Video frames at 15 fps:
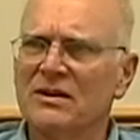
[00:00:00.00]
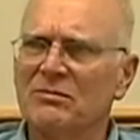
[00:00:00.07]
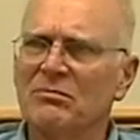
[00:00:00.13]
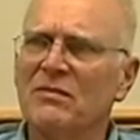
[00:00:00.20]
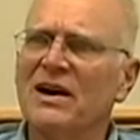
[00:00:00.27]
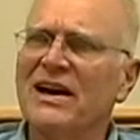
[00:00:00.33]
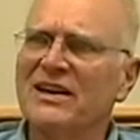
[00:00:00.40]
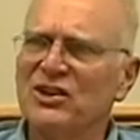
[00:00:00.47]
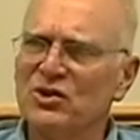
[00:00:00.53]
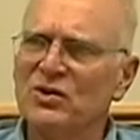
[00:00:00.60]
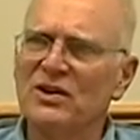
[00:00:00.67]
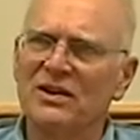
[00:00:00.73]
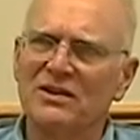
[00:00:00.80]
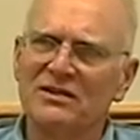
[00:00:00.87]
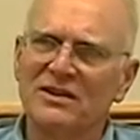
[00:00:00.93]
my
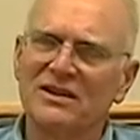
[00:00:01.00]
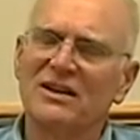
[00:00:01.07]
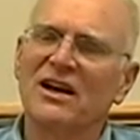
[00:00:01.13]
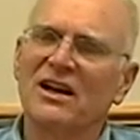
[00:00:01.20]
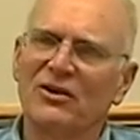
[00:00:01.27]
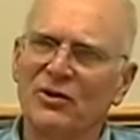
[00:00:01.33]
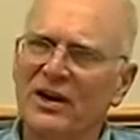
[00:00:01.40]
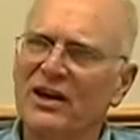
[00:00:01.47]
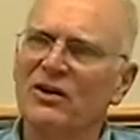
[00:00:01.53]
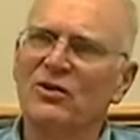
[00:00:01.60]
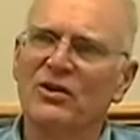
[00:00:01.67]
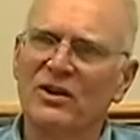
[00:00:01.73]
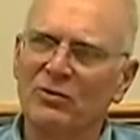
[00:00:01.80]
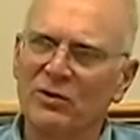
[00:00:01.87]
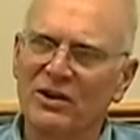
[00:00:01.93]
unit in Colorado
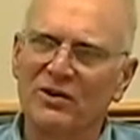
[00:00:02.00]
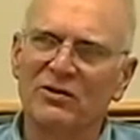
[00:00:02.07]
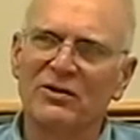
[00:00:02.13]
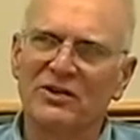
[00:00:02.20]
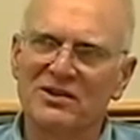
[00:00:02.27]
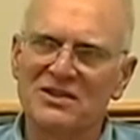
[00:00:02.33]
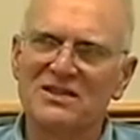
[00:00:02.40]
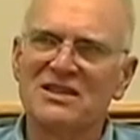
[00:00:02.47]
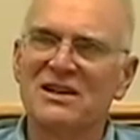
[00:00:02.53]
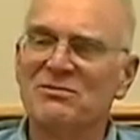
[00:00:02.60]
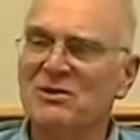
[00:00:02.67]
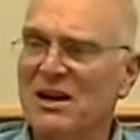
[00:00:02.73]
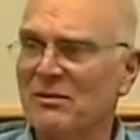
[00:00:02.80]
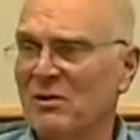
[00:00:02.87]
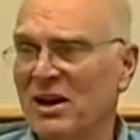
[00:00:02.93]
that went over at the same
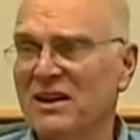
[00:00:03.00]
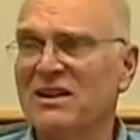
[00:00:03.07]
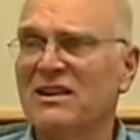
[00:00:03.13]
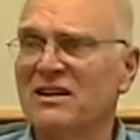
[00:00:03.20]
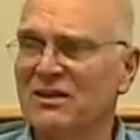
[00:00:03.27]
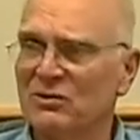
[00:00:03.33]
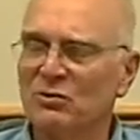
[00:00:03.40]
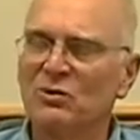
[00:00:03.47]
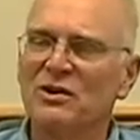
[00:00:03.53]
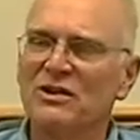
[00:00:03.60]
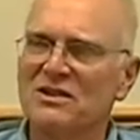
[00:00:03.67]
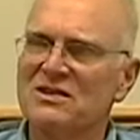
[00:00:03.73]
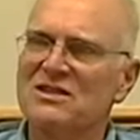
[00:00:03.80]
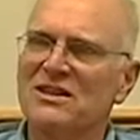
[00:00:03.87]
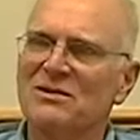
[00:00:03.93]
time I did and were in
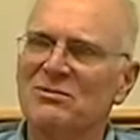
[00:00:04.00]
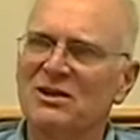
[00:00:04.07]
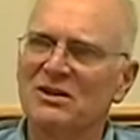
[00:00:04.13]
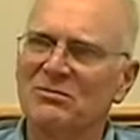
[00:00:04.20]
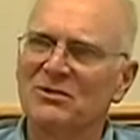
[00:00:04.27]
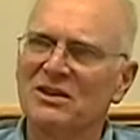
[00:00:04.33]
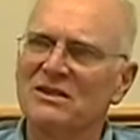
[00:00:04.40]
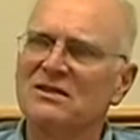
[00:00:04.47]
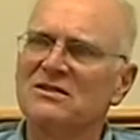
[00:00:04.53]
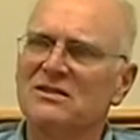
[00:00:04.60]
the same company.